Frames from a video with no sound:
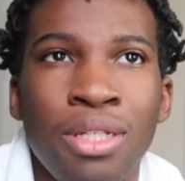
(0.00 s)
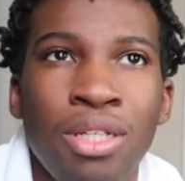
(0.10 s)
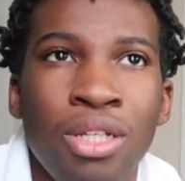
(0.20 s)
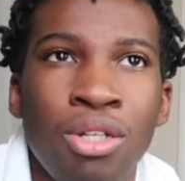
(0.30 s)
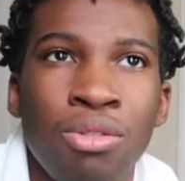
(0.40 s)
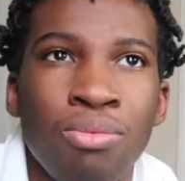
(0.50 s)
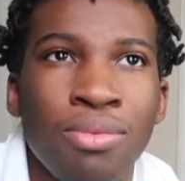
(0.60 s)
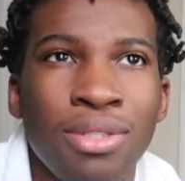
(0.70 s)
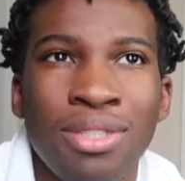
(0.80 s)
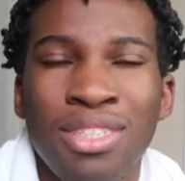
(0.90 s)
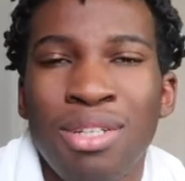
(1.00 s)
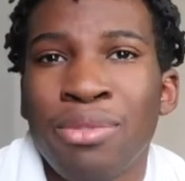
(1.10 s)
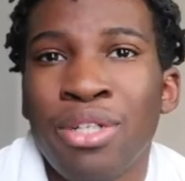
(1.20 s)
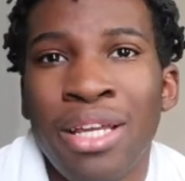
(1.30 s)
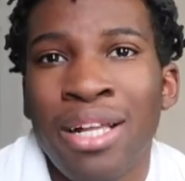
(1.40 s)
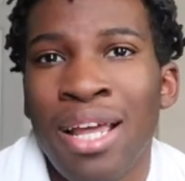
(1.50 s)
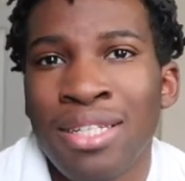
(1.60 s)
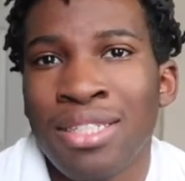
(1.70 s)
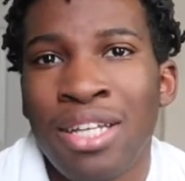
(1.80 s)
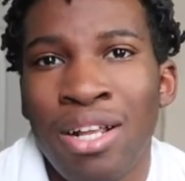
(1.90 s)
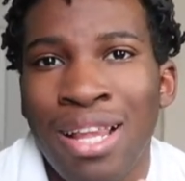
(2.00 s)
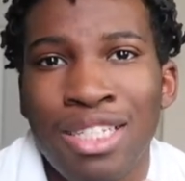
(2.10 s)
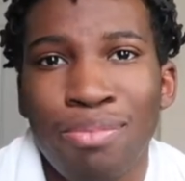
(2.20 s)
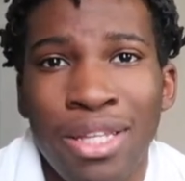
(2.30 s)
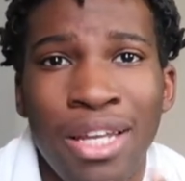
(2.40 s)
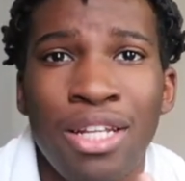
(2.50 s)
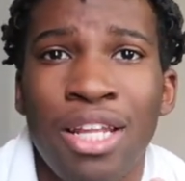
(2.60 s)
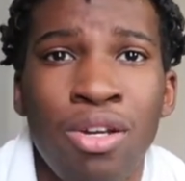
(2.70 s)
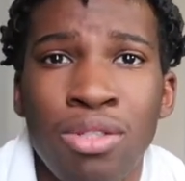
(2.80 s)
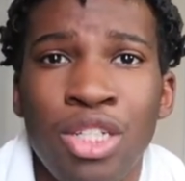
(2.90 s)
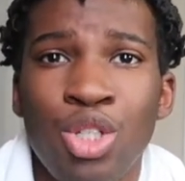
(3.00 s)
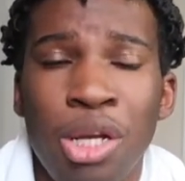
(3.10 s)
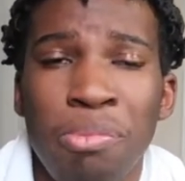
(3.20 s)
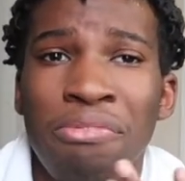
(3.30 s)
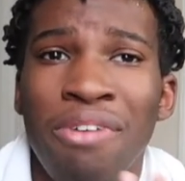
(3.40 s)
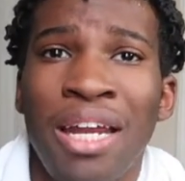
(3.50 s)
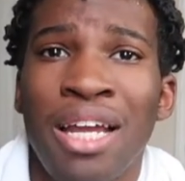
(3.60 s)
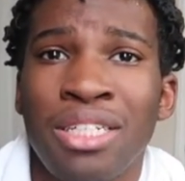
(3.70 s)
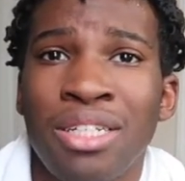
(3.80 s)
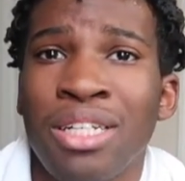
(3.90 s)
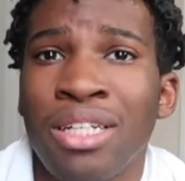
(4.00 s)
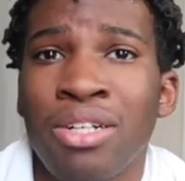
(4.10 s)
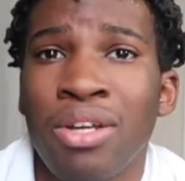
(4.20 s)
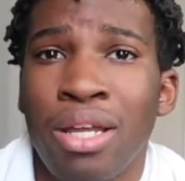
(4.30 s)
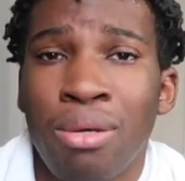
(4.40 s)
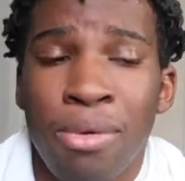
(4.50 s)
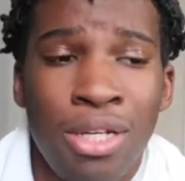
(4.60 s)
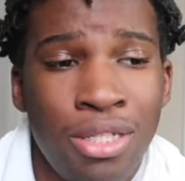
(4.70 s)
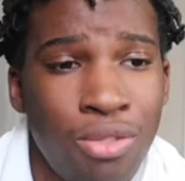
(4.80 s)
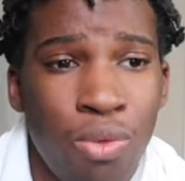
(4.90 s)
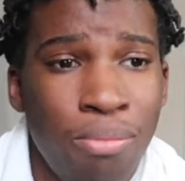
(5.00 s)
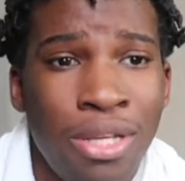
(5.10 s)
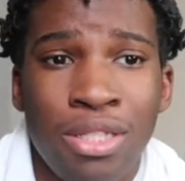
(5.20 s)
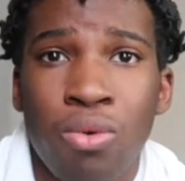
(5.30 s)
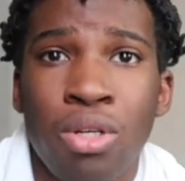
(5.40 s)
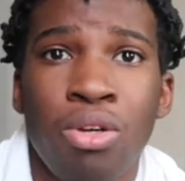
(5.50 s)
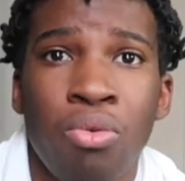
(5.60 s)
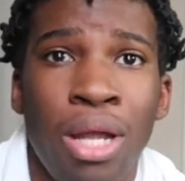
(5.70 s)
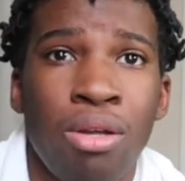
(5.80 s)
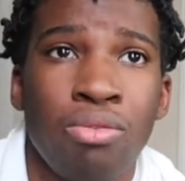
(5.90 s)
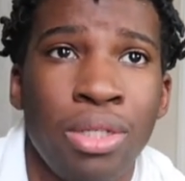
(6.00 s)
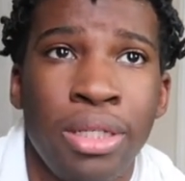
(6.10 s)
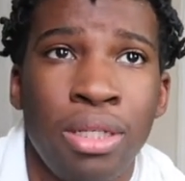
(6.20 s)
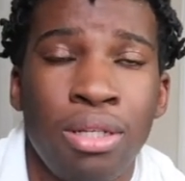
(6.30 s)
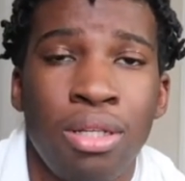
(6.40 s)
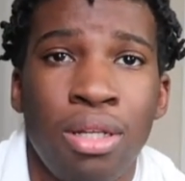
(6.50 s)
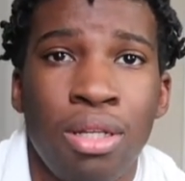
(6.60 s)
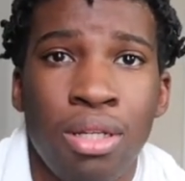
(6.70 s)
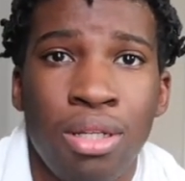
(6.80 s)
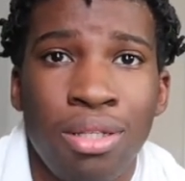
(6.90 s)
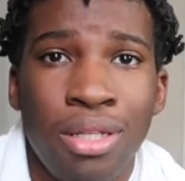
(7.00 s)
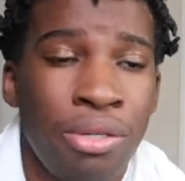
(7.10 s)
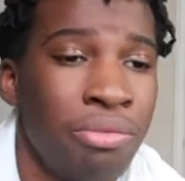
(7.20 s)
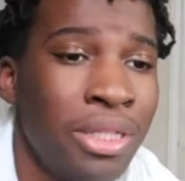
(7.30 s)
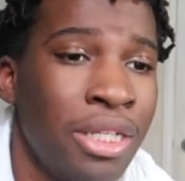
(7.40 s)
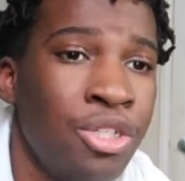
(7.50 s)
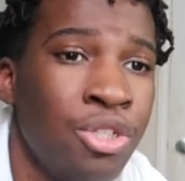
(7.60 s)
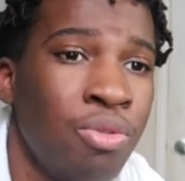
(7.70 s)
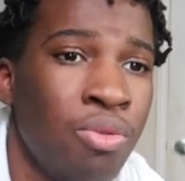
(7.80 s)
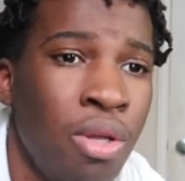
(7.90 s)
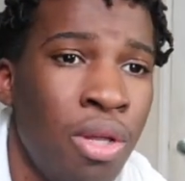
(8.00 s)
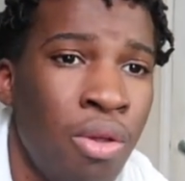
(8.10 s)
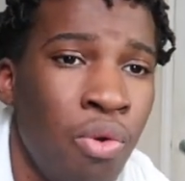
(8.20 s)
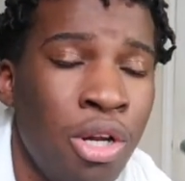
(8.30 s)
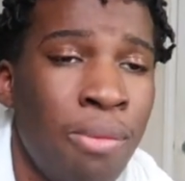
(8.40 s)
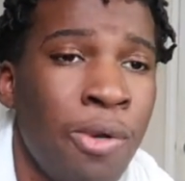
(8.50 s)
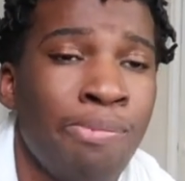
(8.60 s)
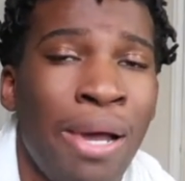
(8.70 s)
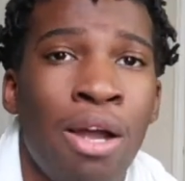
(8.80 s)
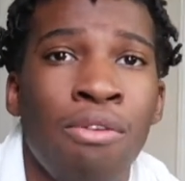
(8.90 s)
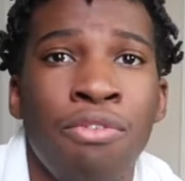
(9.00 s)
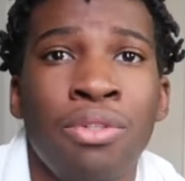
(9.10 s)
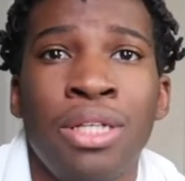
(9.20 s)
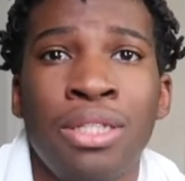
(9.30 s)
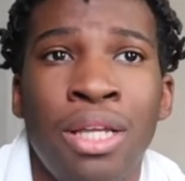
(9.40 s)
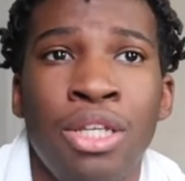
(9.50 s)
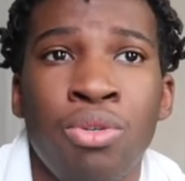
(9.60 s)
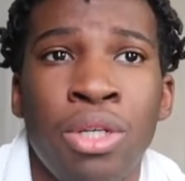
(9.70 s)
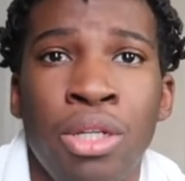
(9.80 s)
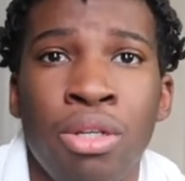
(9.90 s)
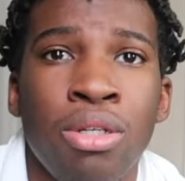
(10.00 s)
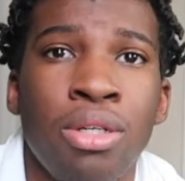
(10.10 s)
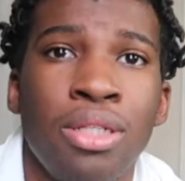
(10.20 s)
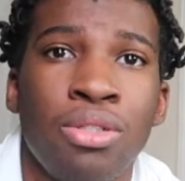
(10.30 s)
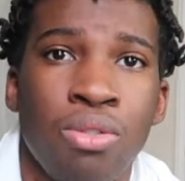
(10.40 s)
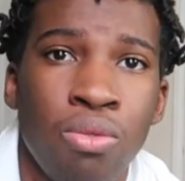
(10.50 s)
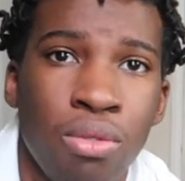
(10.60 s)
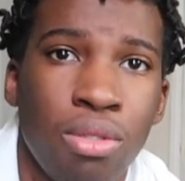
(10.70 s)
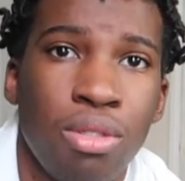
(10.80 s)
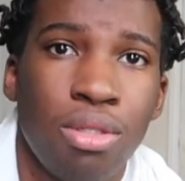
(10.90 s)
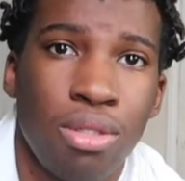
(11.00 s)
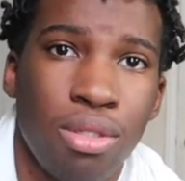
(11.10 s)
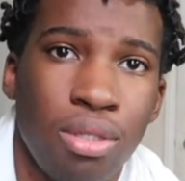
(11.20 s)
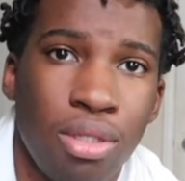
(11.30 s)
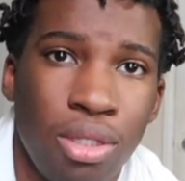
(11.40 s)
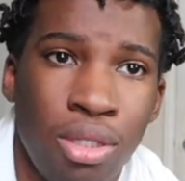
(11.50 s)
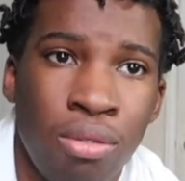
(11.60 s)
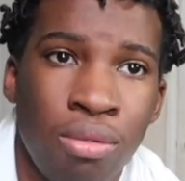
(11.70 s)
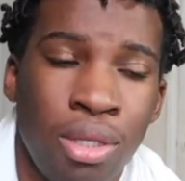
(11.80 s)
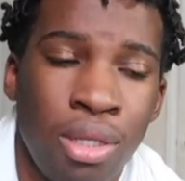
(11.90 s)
you know, some cooking classes, hair classes, but then they don't teach you how to be financially literate. And money is what makes the world go round, really. They don't teach you one of the most powerful things that you can learn in school, you know?